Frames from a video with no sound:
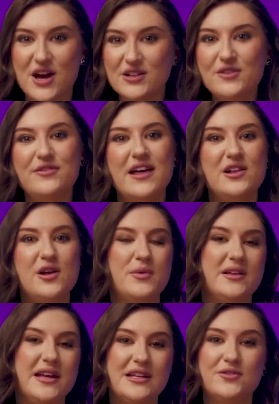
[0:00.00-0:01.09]
a ton of
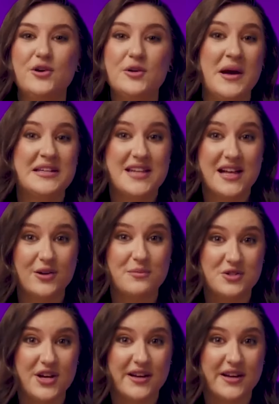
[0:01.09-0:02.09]
valuable info on my Telegram